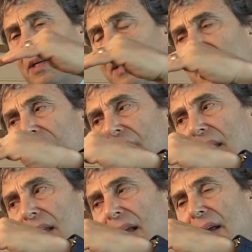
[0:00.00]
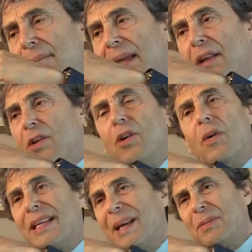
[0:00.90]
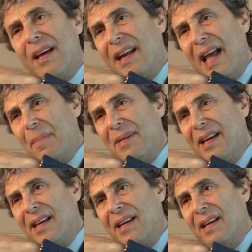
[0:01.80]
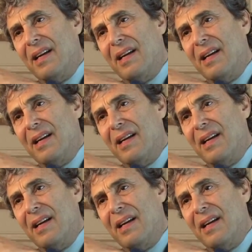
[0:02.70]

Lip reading: decline, and you know it keeps on happening.